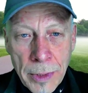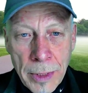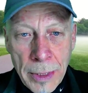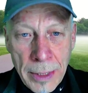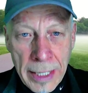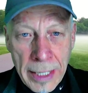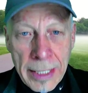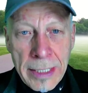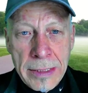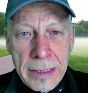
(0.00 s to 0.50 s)

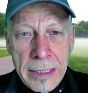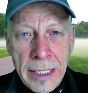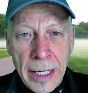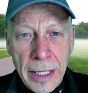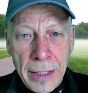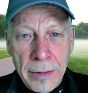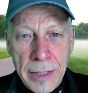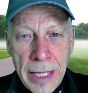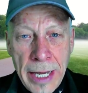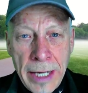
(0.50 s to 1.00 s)
And like I
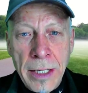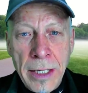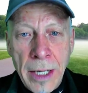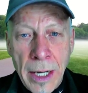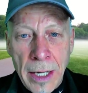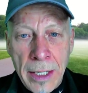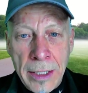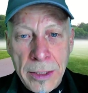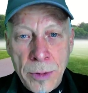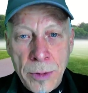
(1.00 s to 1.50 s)
said, thank
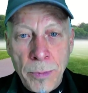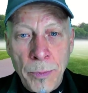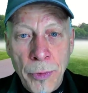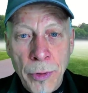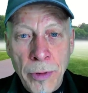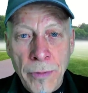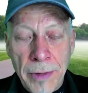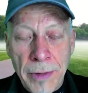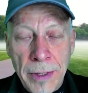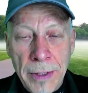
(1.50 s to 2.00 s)
God it's
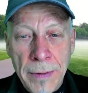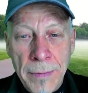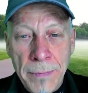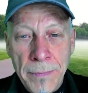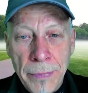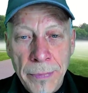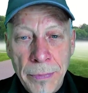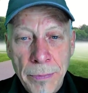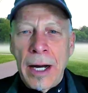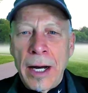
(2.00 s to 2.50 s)
improving.
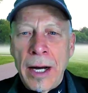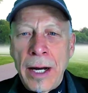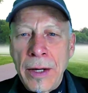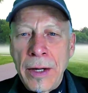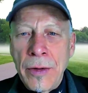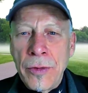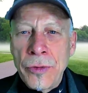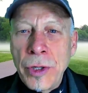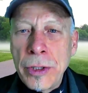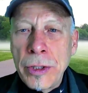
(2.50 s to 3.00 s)

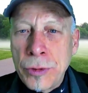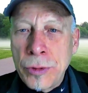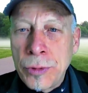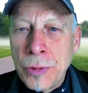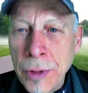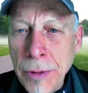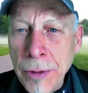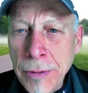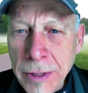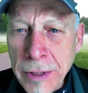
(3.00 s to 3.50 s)
Uh, the
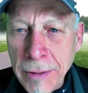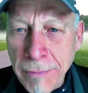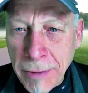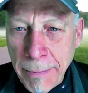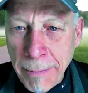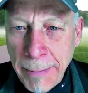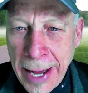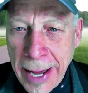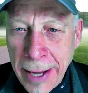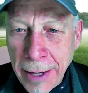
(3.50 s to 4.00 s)
truth of
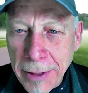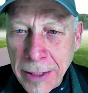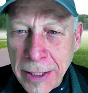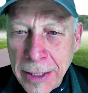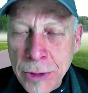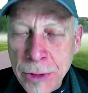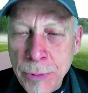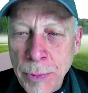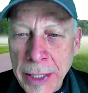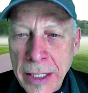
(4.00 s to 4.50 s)
the matter
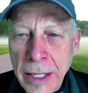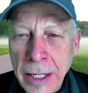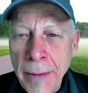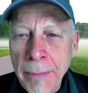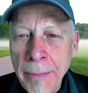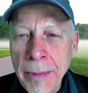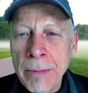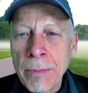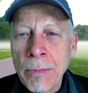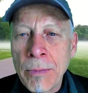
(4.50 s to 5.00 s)
is
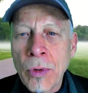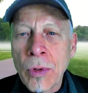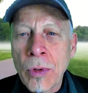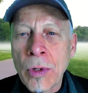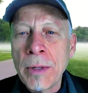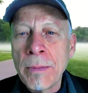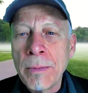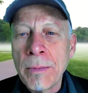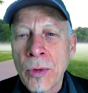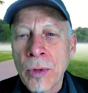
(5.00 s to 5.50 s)
becoming
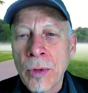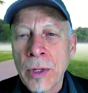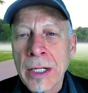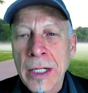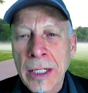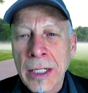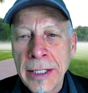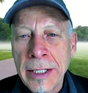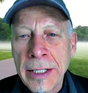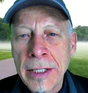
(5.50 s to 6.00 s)
more and more
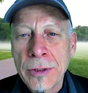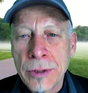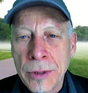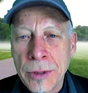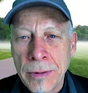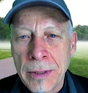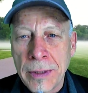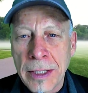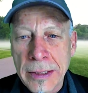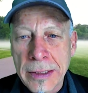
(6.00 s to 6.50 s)
clear
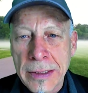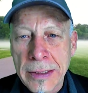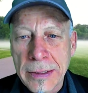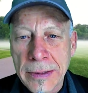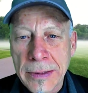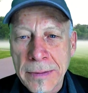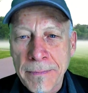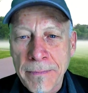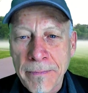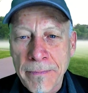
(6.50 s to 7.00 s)
to
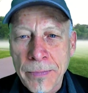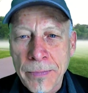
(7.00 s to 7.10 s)
us.